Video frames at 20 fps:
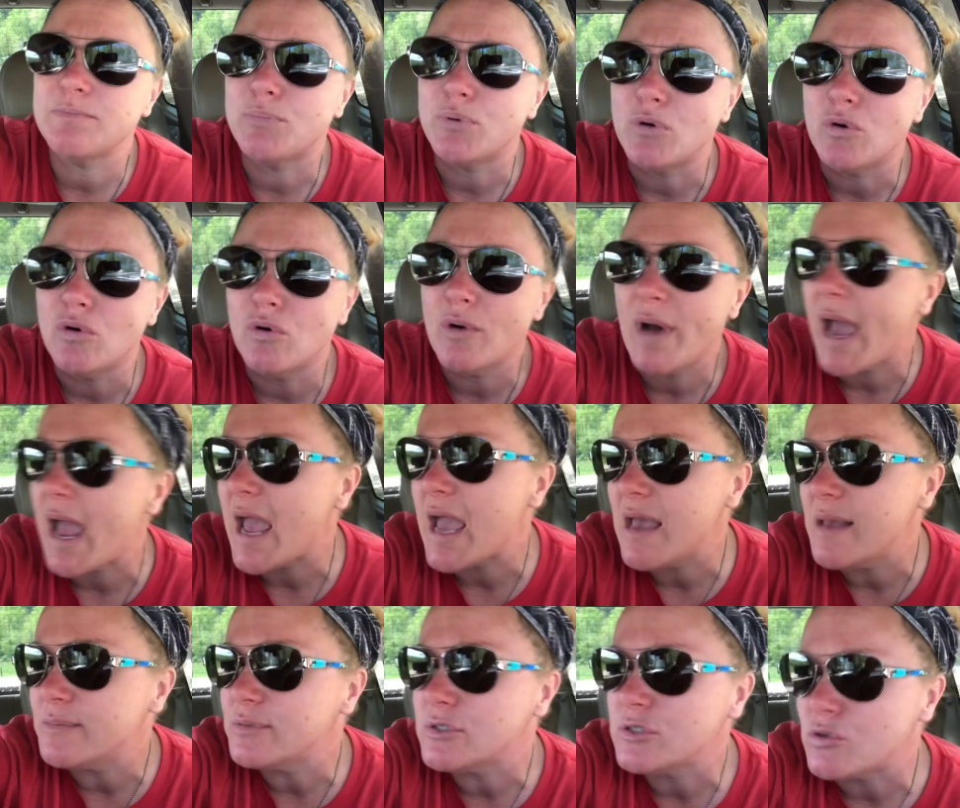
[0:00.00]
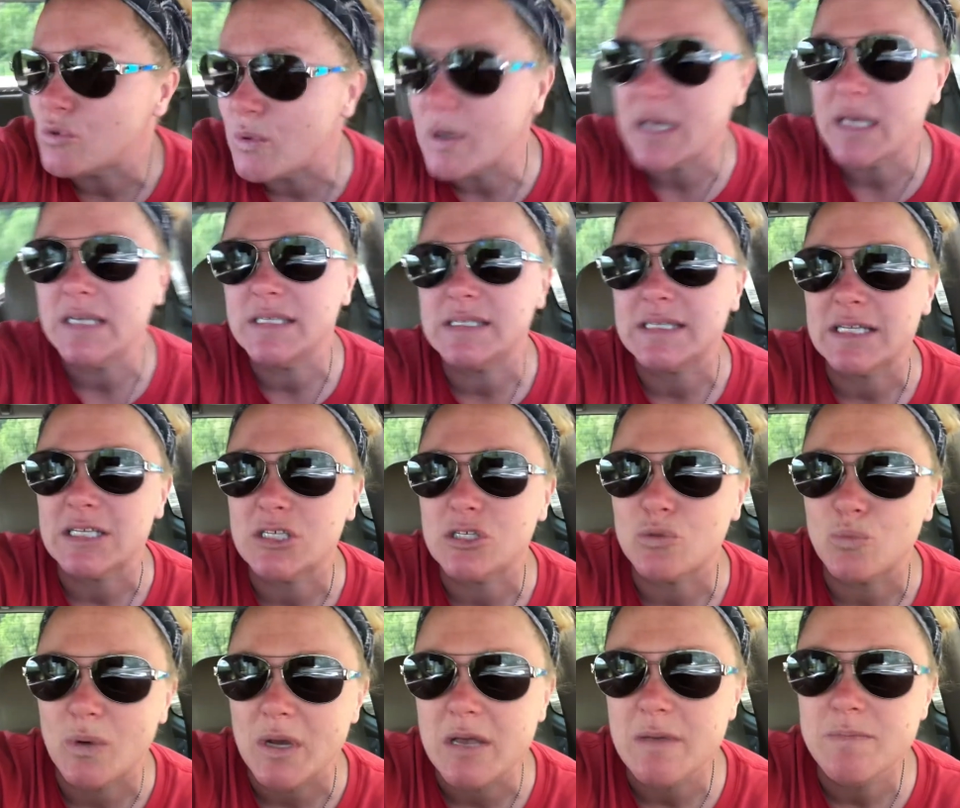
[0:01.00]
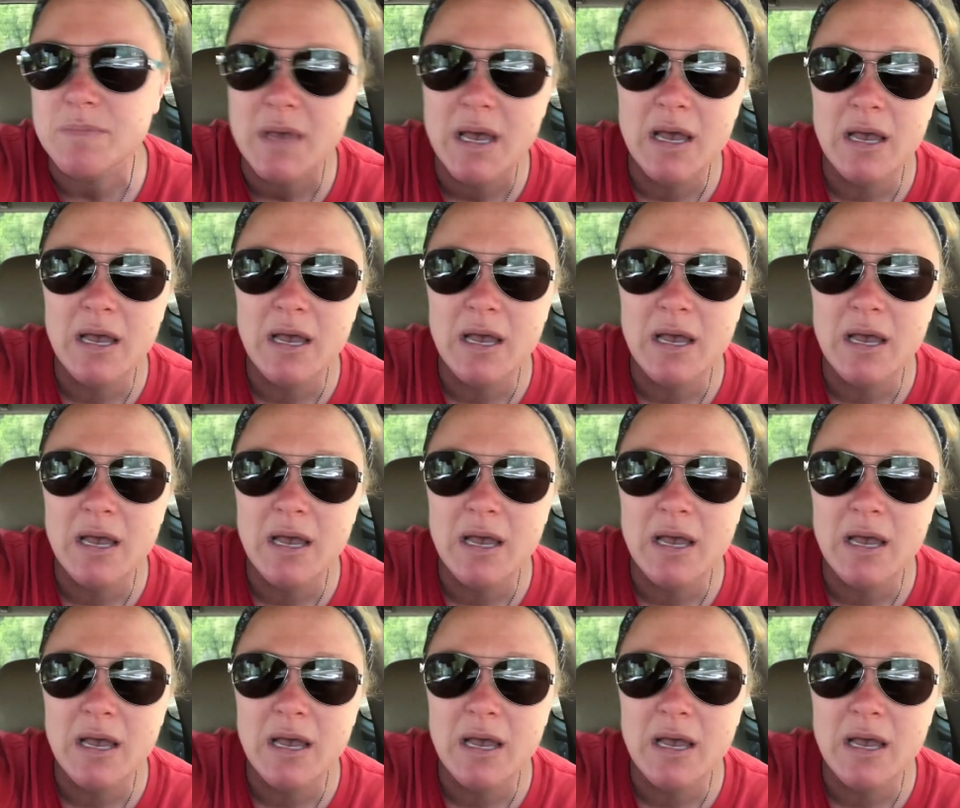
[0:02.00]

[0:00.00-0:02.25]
pull, aim, squeeze, and sweep.